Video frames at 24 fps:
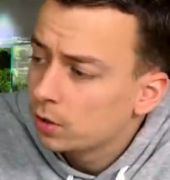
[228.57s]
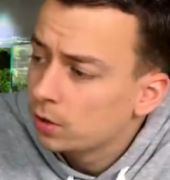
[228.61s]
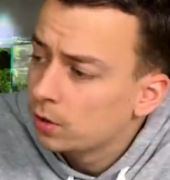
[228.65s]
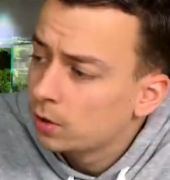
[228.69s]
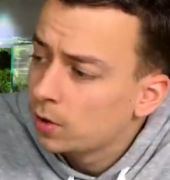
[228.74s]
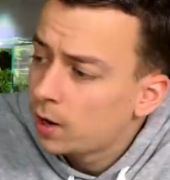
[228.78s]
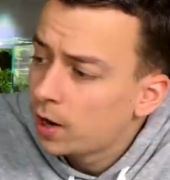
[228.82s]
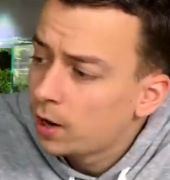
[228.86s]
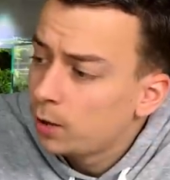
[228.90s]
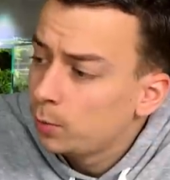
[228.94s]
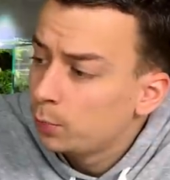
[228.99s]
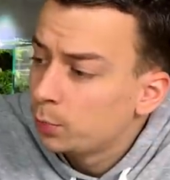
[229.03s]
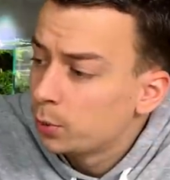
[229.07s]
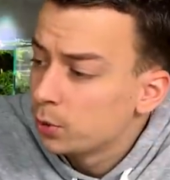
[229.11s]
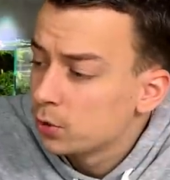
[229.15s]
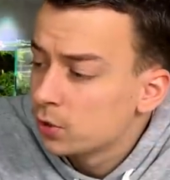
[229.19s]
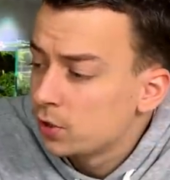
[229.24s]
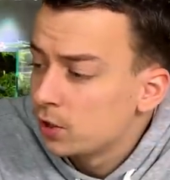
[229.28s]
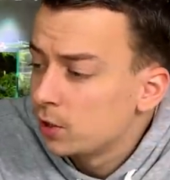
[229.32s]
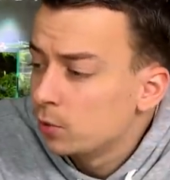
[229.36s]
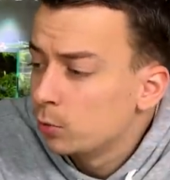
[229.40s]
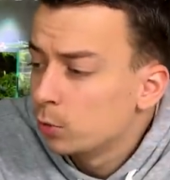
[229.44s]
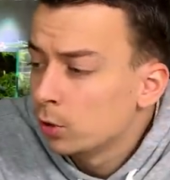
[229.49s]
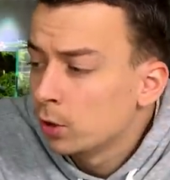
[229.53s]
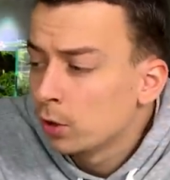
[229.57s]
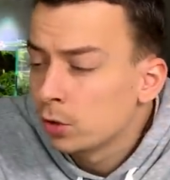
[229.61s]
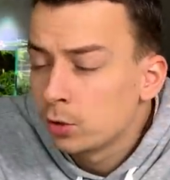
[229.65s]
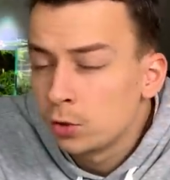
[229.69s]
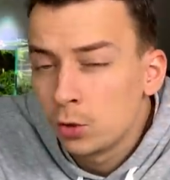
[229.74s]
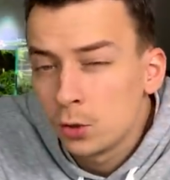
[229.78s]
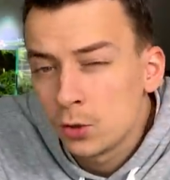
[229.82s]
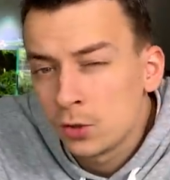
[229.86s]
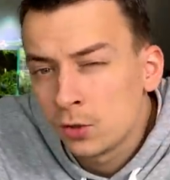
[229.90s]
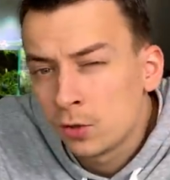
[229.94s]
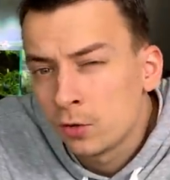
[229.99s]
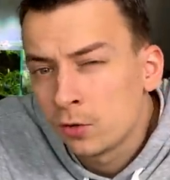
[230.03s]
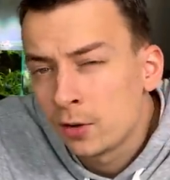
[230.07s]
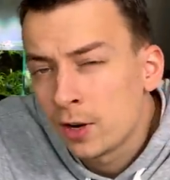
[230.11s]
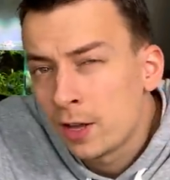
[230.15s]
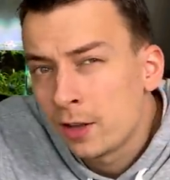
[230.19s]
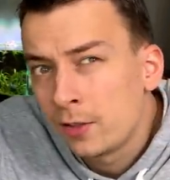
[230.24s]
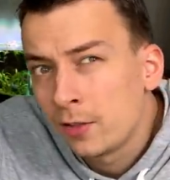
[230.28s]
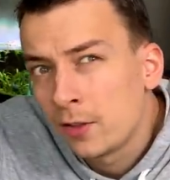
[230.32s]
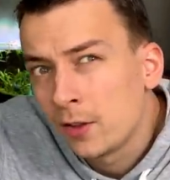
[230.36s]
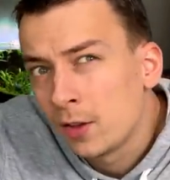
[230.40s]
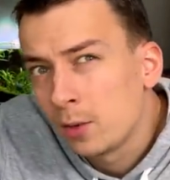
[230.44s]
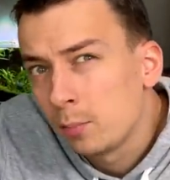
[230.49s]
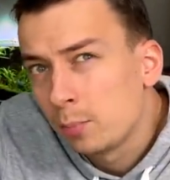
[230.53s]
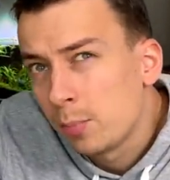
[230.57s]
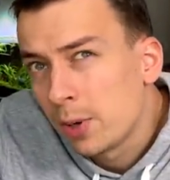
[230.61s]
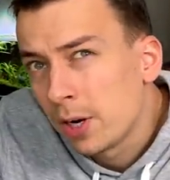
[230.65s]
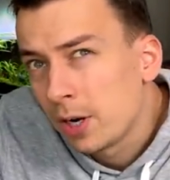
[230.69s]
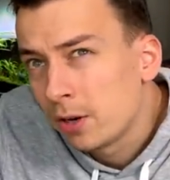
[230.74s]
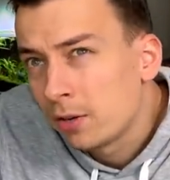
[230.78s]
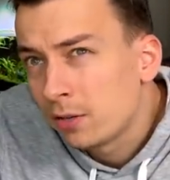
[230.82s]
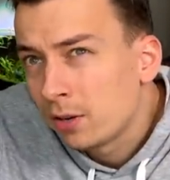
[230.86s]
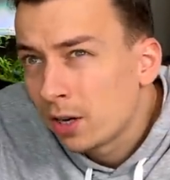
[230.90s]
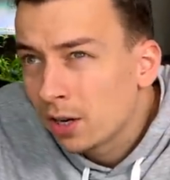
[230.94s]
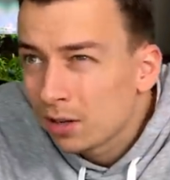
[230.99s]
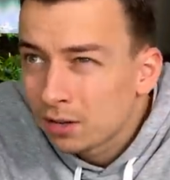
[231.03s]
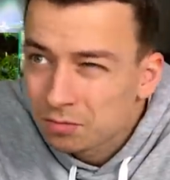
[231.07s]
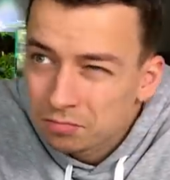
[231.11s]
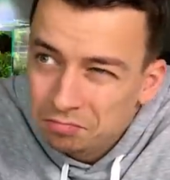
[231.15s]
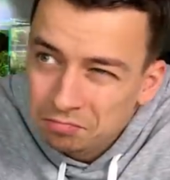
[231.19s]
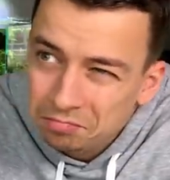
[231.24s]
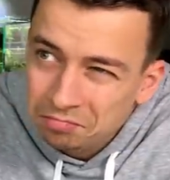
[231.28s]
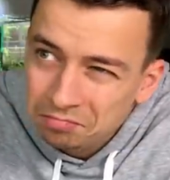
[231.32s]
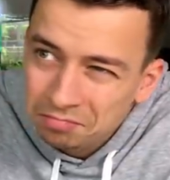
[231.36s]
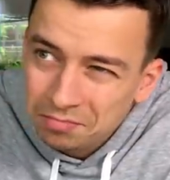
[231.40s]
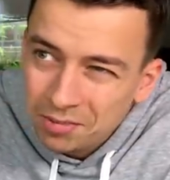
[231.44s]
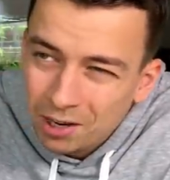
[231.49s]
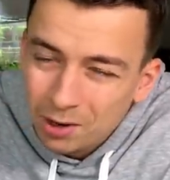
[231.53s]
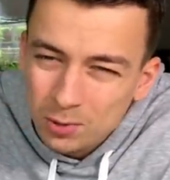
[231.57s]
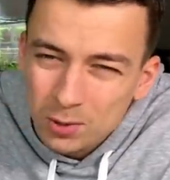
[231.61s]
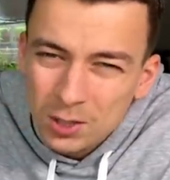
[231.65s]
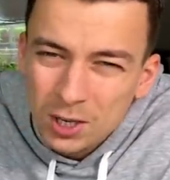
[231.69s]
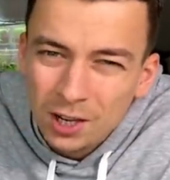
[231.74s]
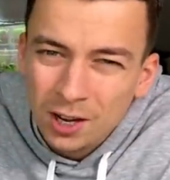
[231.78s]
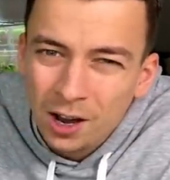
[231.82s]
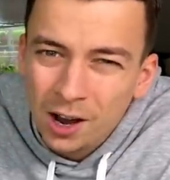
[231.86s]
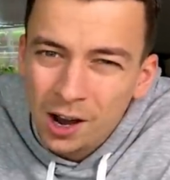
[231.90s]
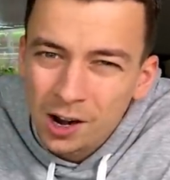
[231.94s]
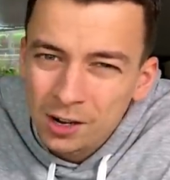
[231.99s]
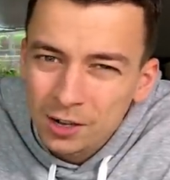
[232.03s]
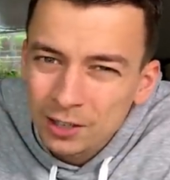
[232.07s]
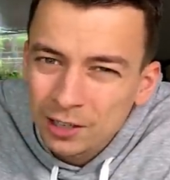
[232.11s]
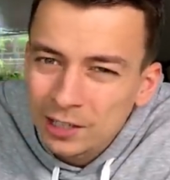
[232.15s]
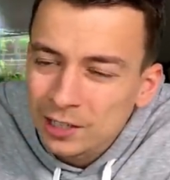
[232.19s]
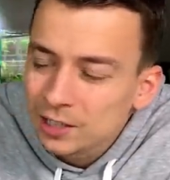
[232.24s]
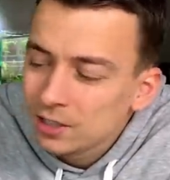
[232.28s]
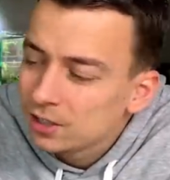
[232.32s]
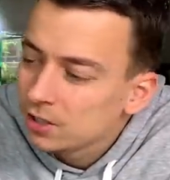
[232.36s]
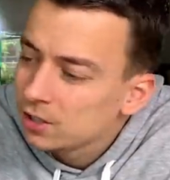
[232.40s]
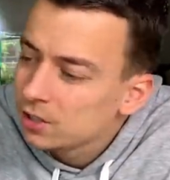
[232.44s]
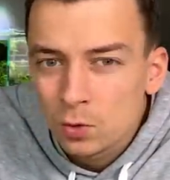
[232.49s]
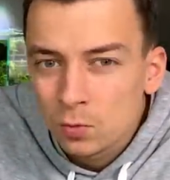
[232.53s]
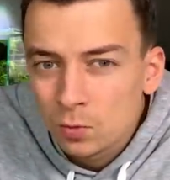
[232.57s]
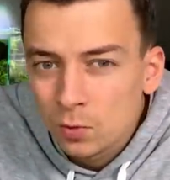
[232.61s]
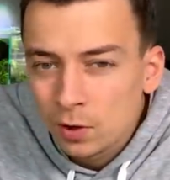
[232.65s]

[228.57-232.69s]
I personally would not use it on anything bigger than, I'll say, 100 liters.